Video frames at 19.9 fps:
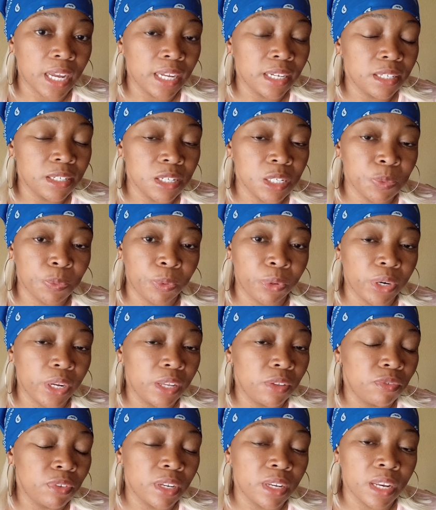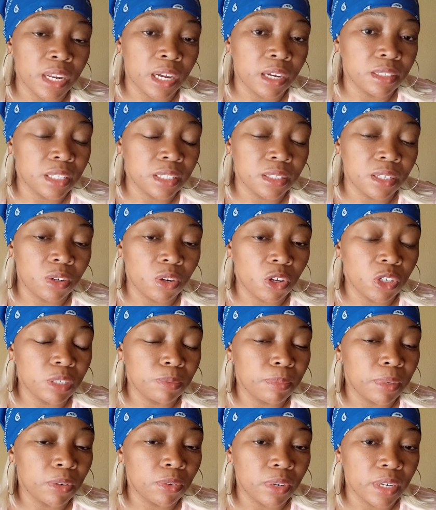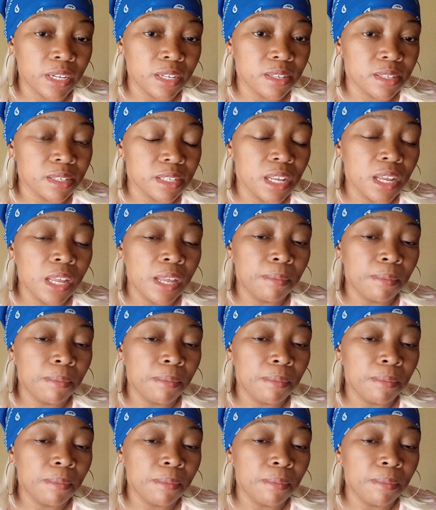I just pray even now that the Lord may raise